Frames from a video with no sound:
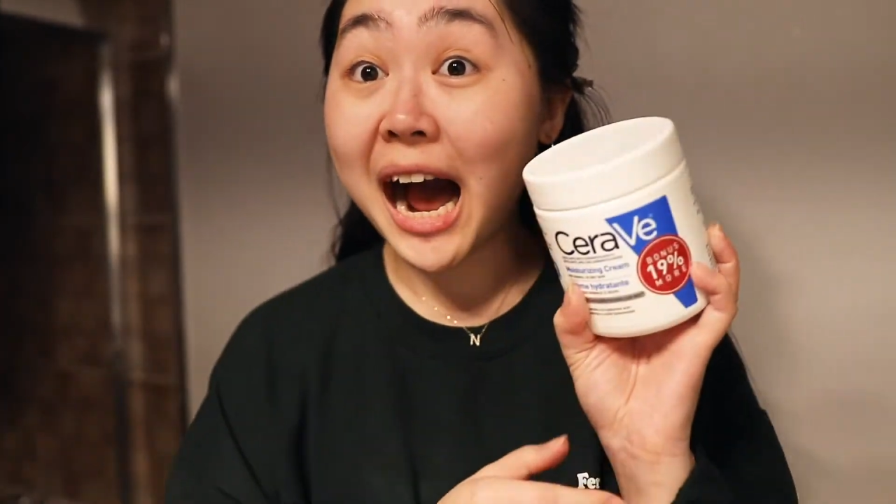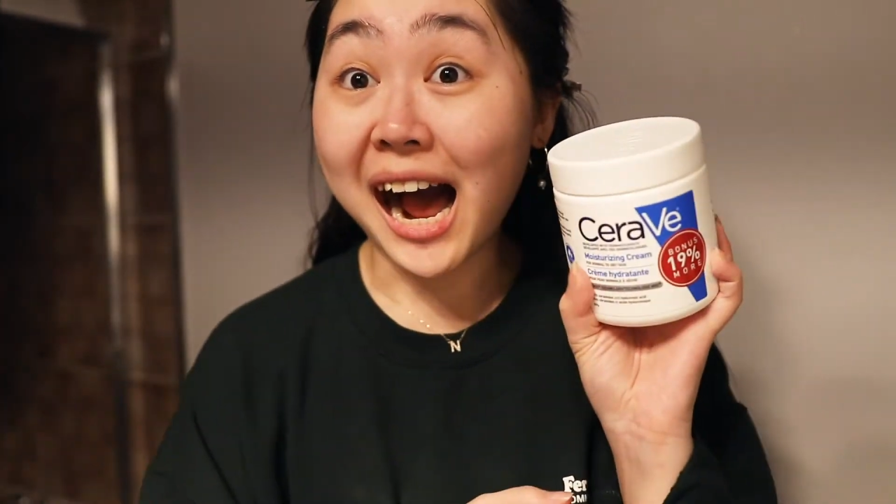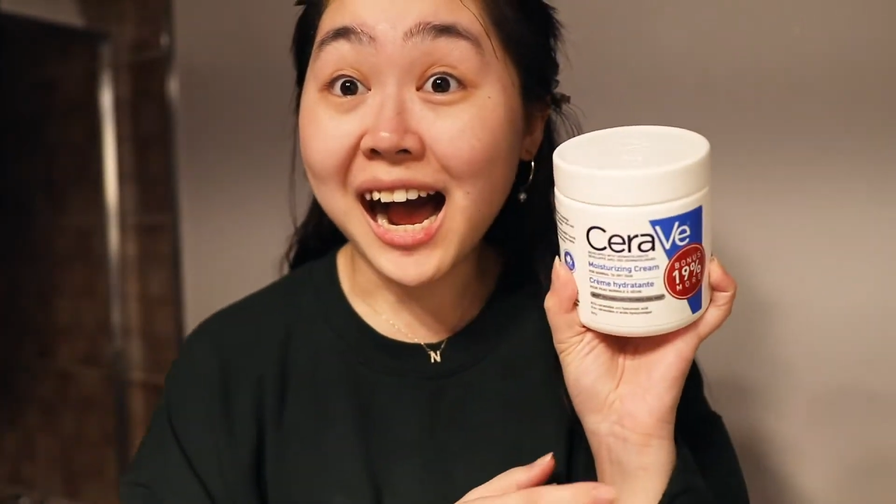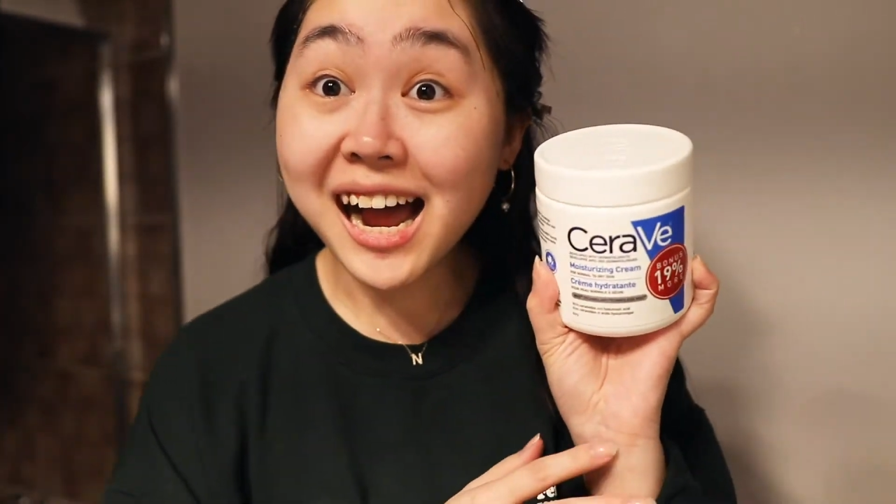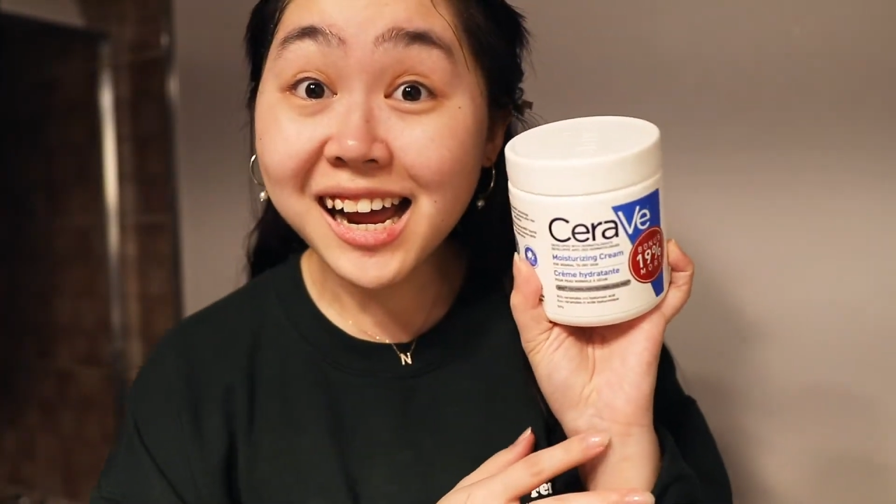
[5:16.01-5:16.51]

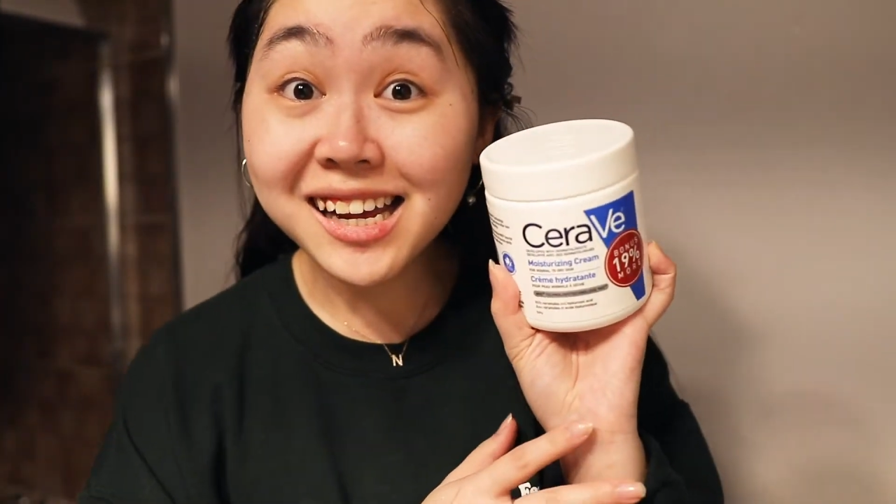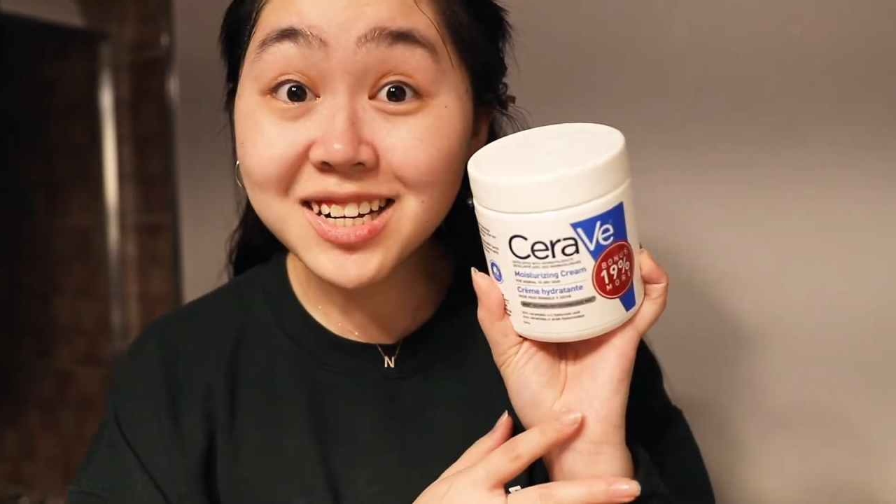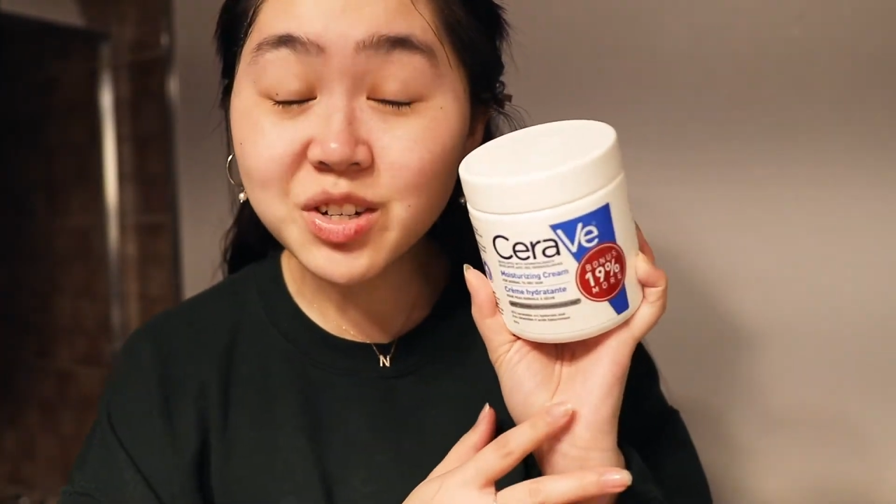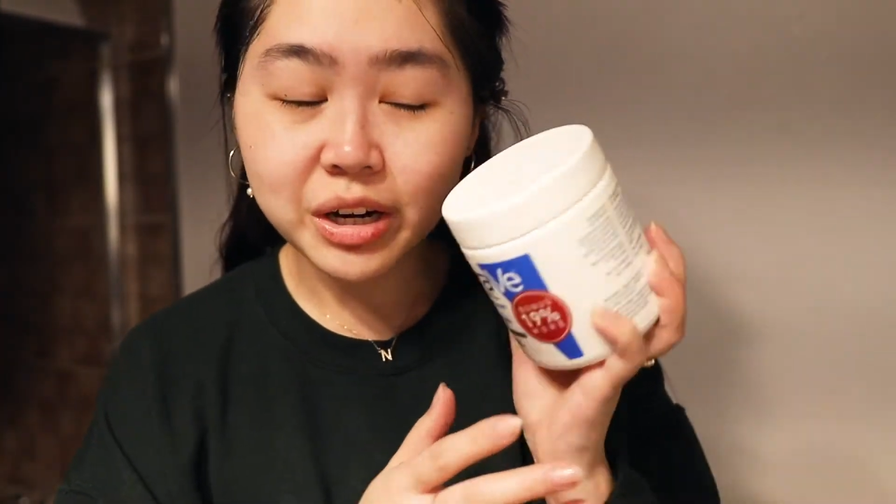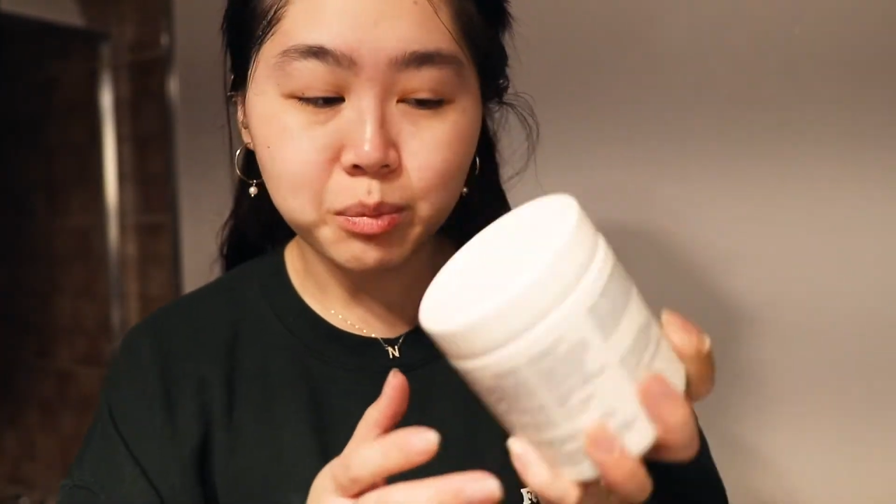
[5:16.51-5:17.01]

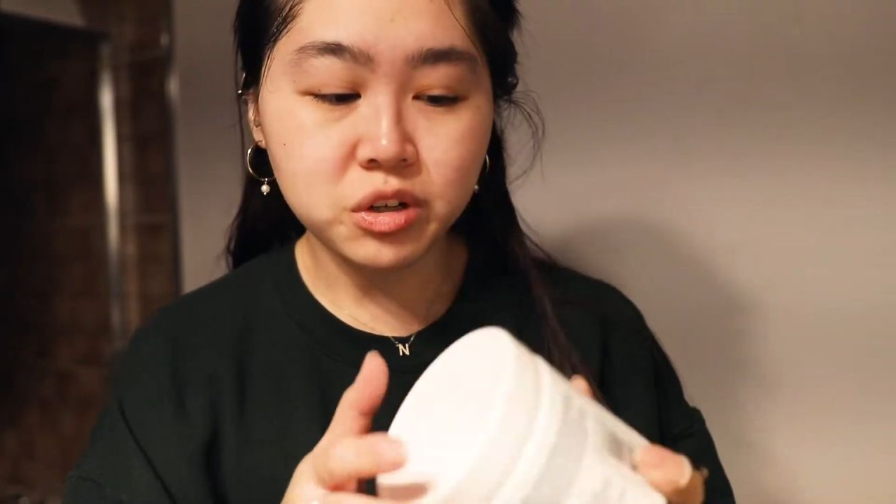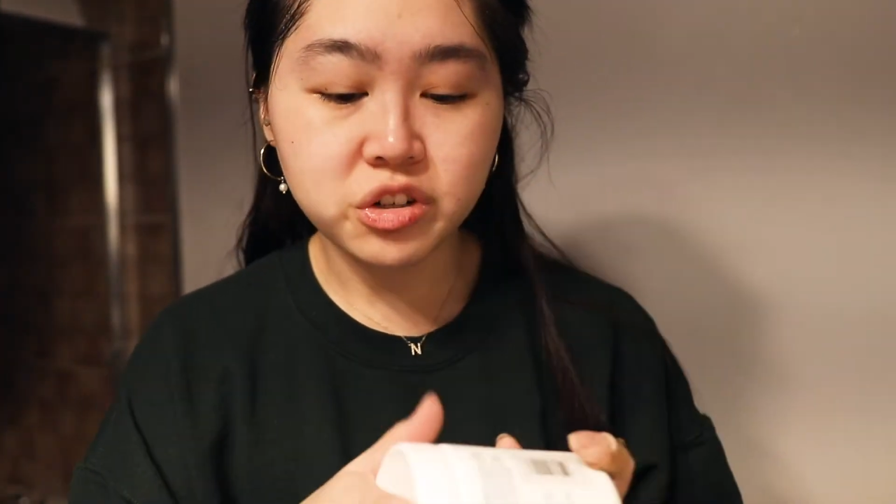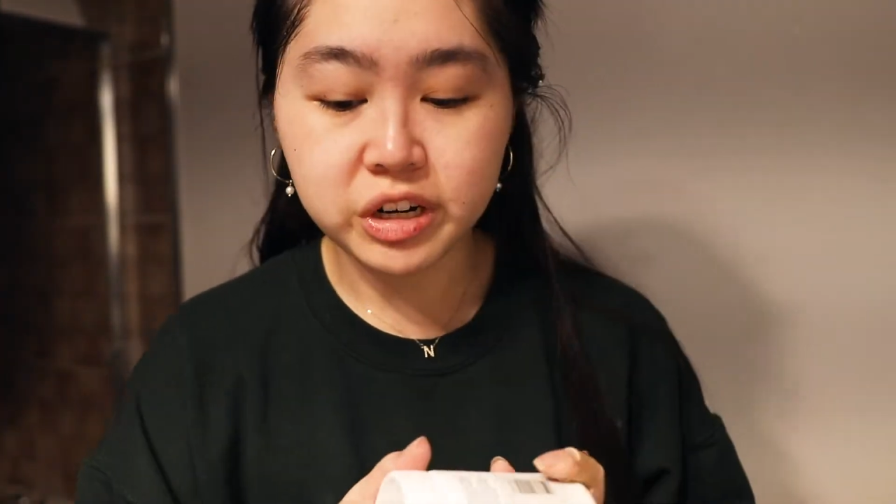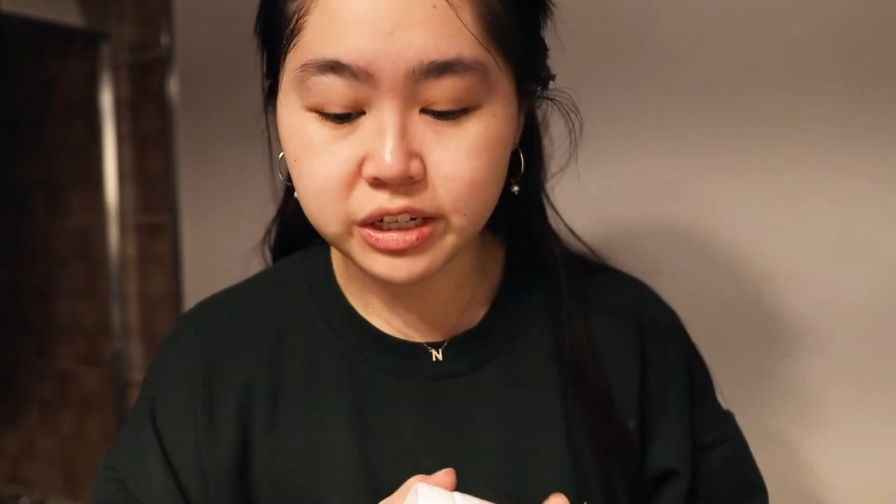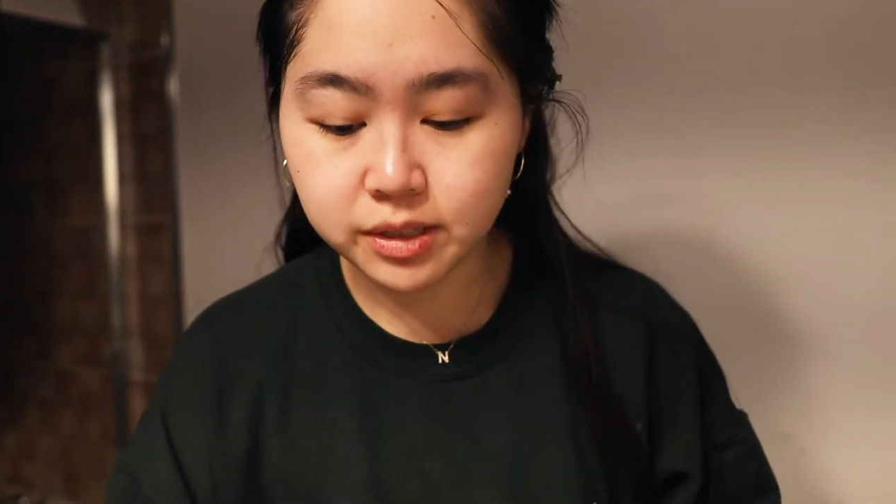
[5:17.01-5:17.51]

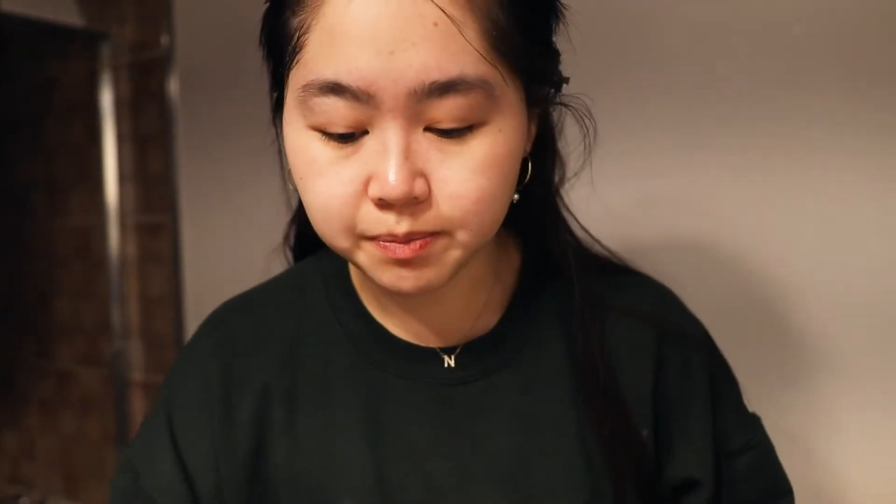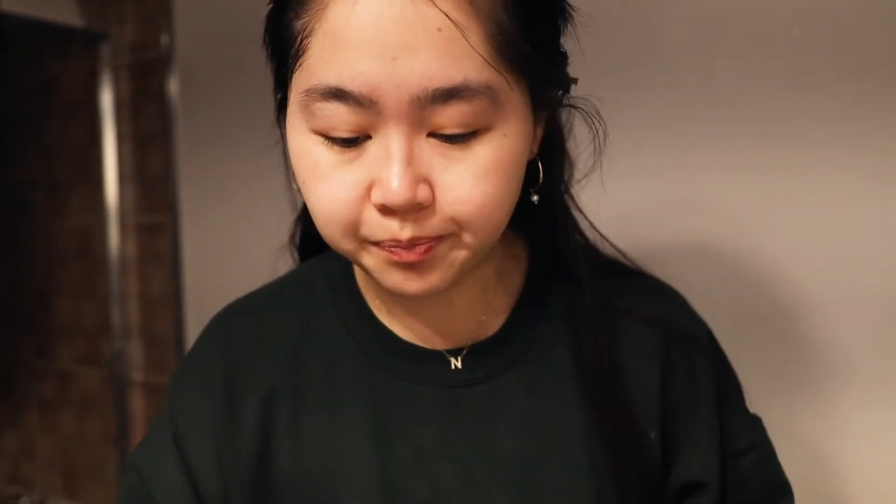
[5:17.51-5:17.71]
moisturize